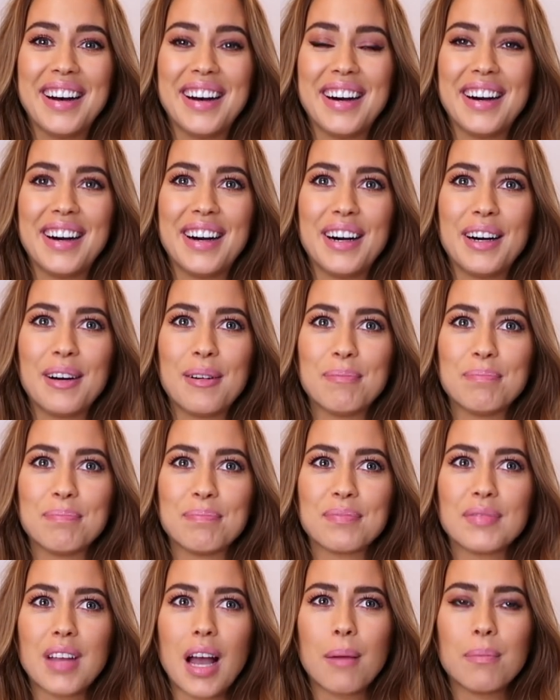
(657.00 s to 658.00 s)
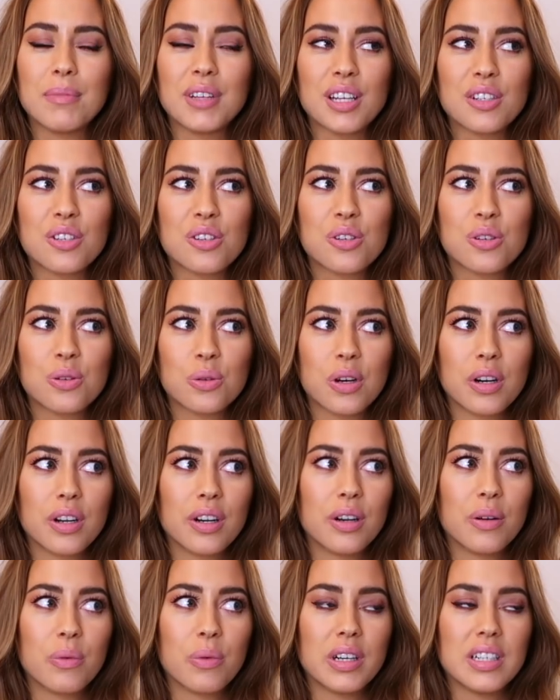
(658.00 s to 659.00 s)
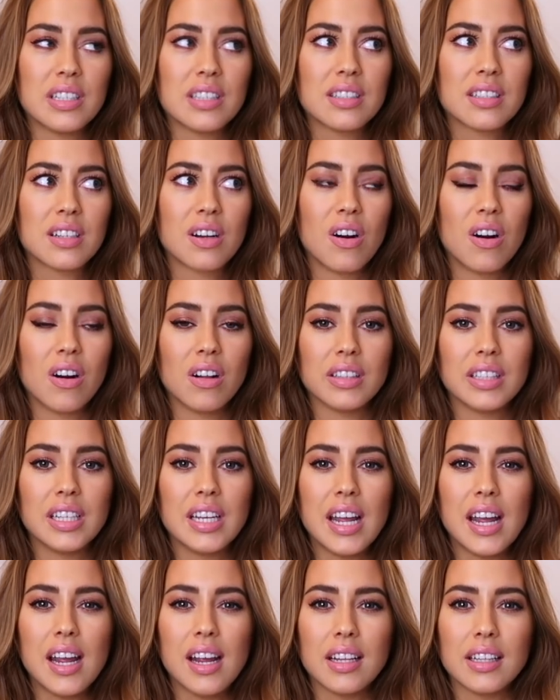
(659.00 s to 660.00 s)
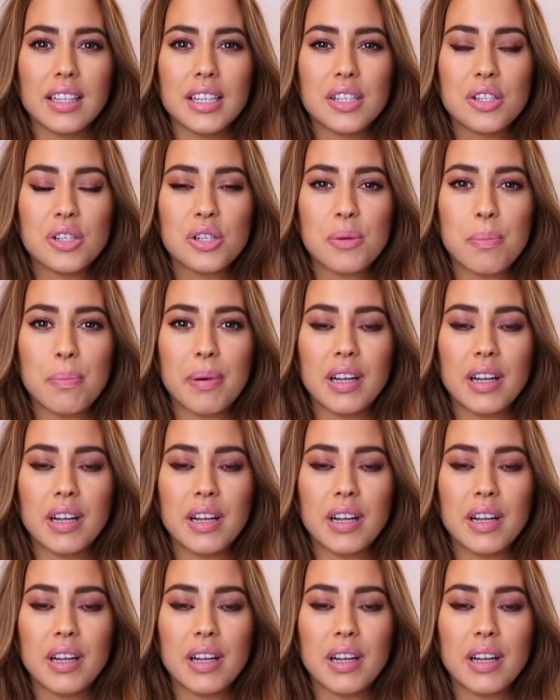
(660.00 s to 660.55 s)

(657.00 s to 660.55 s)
I'm not sure what it's called in English,